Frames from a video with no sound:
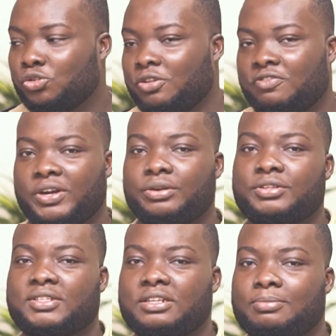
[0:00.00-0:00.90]
to a very
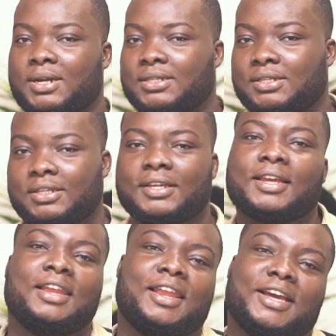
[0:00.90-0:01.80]
cinematic
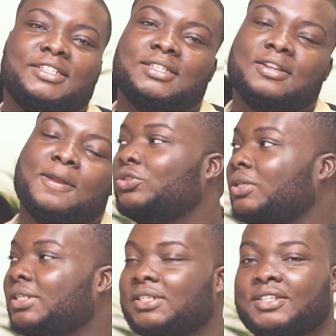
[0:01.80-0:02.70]
lighting. So
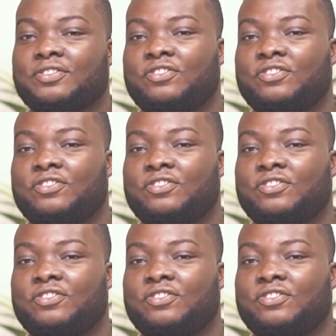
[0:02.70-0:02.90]
this is a